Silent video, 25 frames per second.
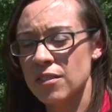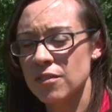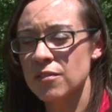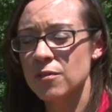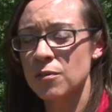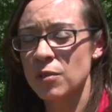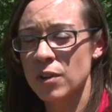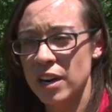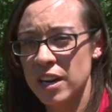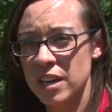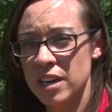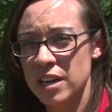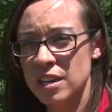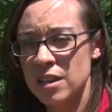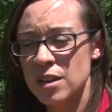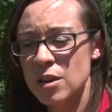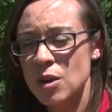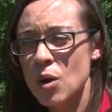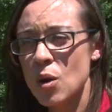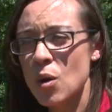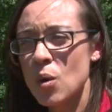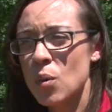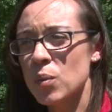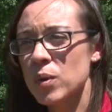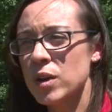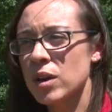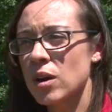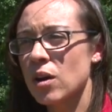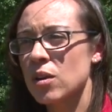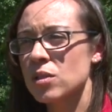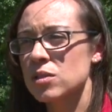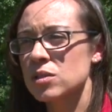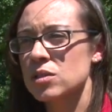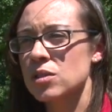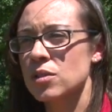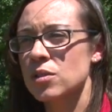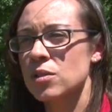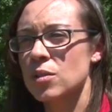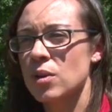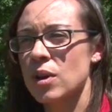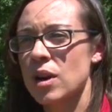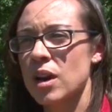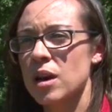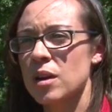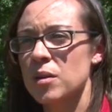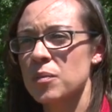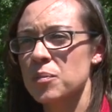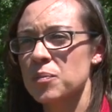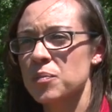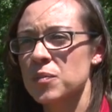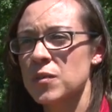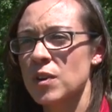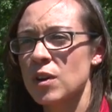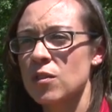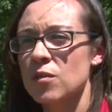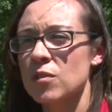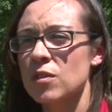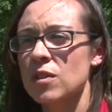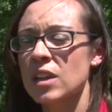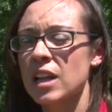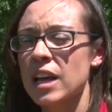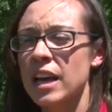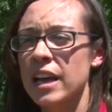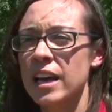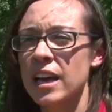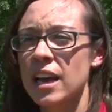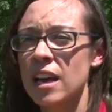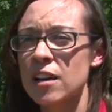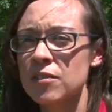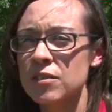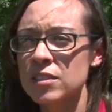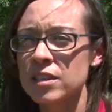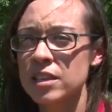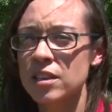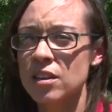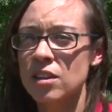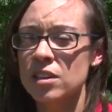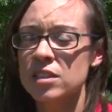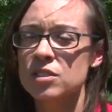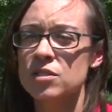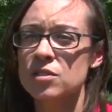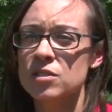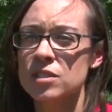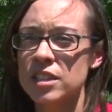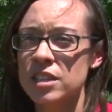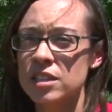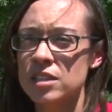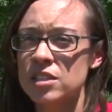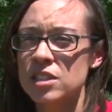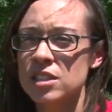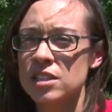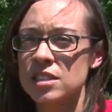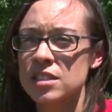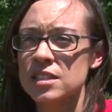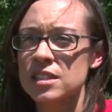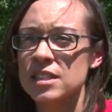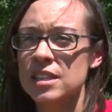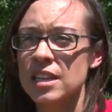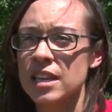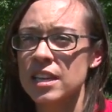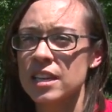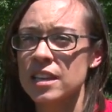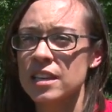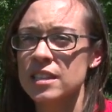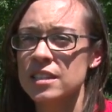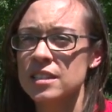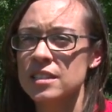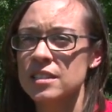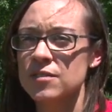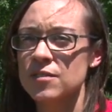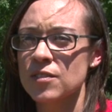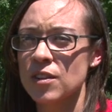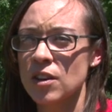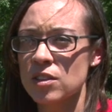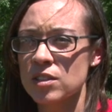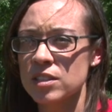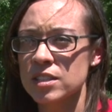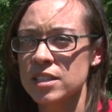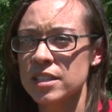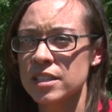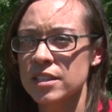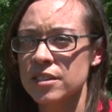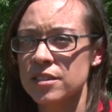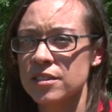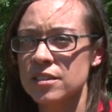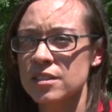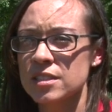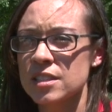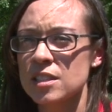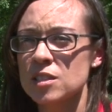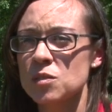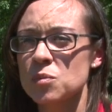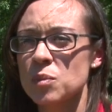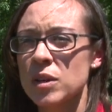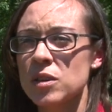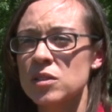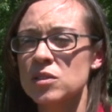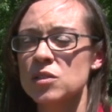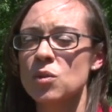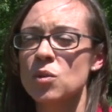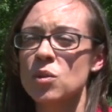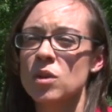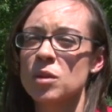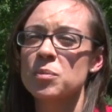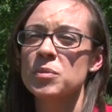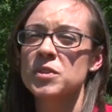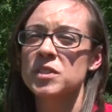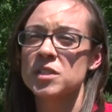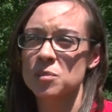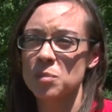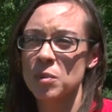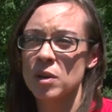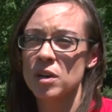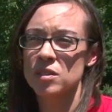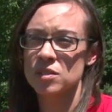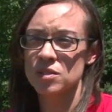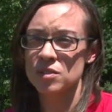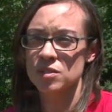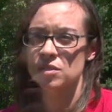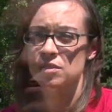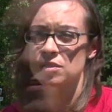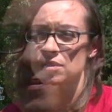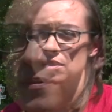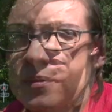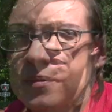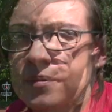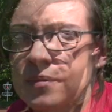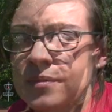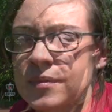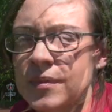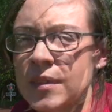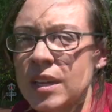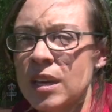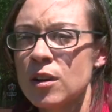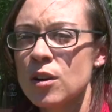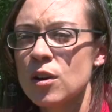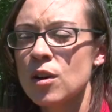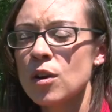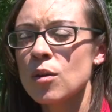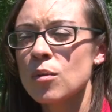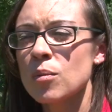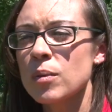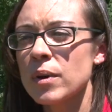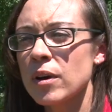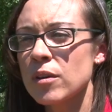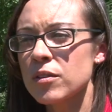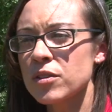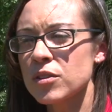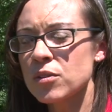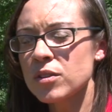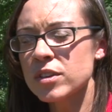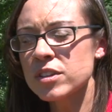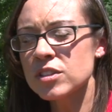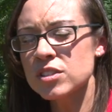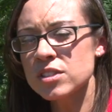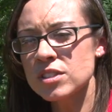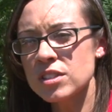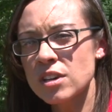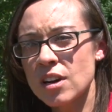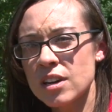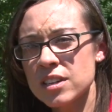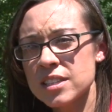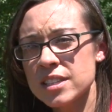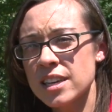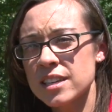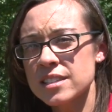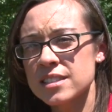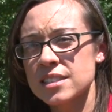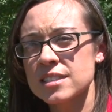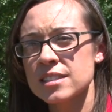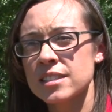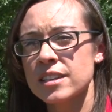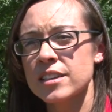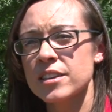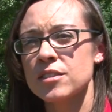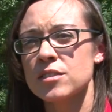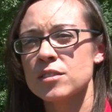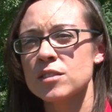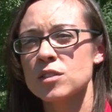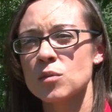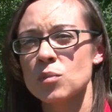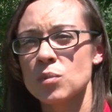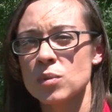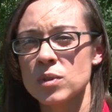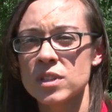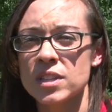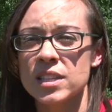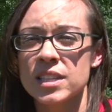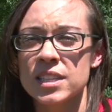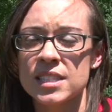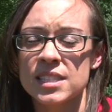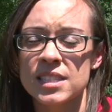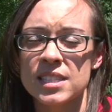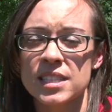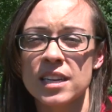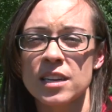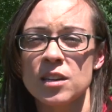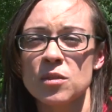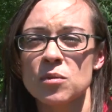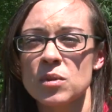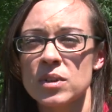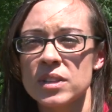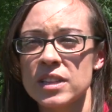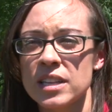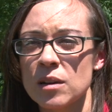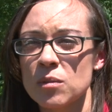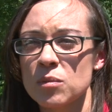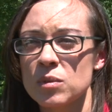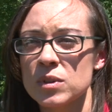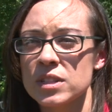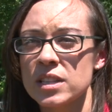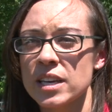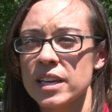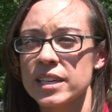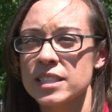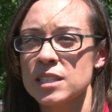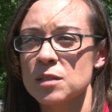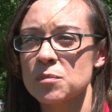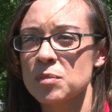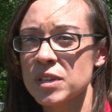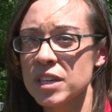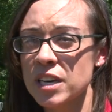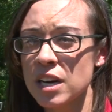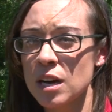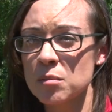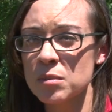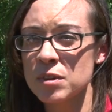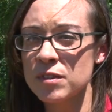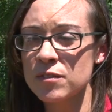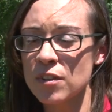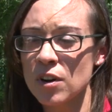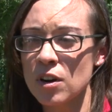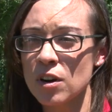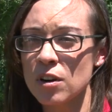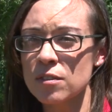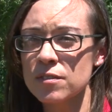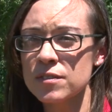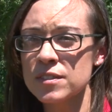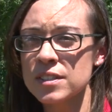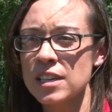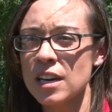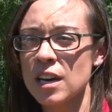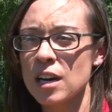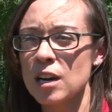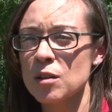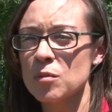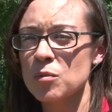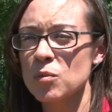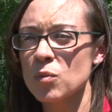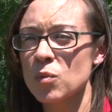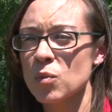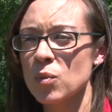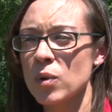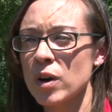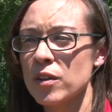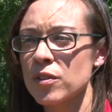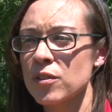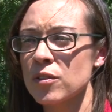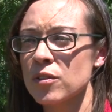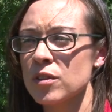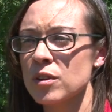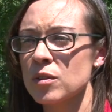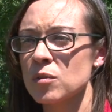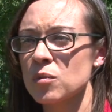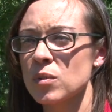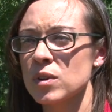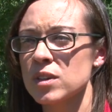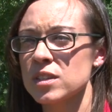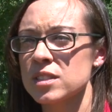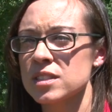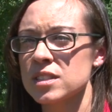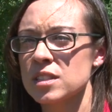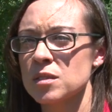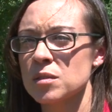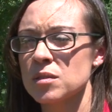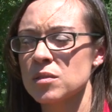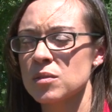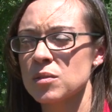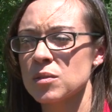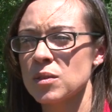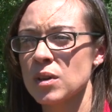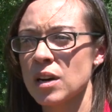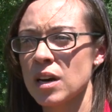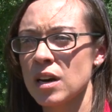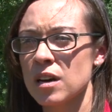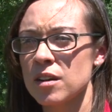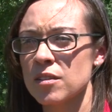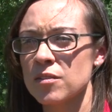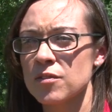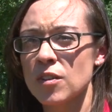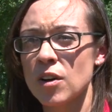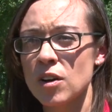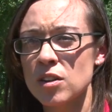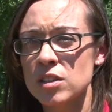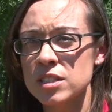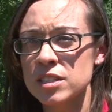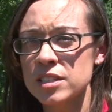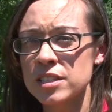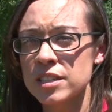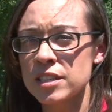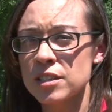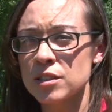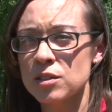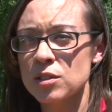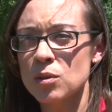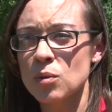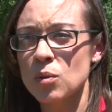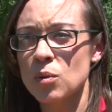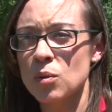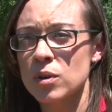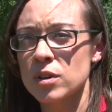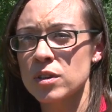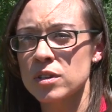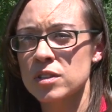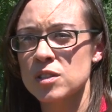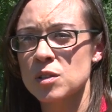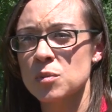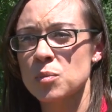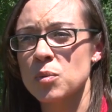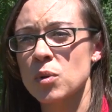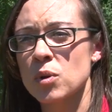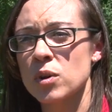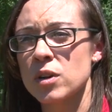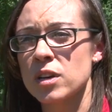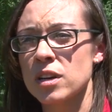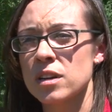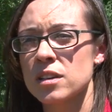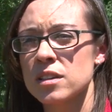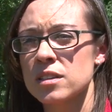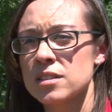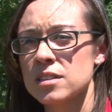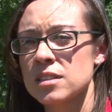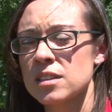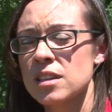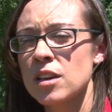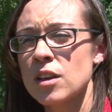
writing. We also um, rely heavily on donations and volunteers, as well as corporate sponsors. Well, you can just contact us here at the Woodlands, and anyone that would like to become involved, um, whether it was to uh, volunteer or support us